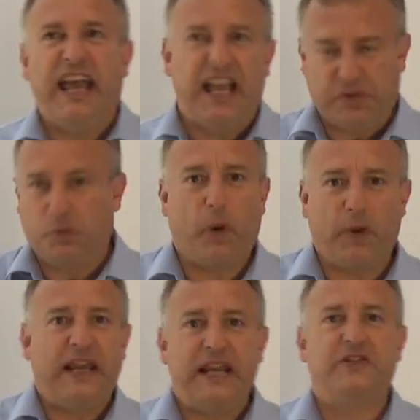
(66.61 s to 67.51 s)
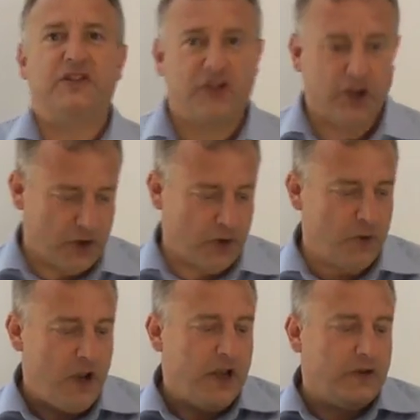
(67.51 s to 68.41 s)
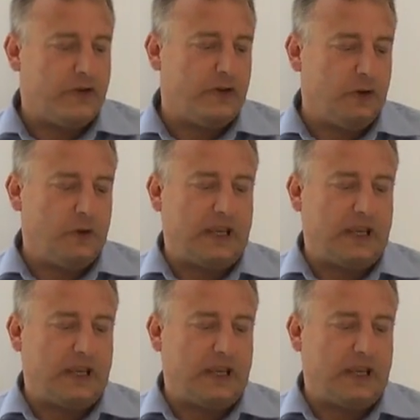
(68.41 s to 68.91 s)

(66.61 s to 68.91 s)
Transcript: it's what we need to do to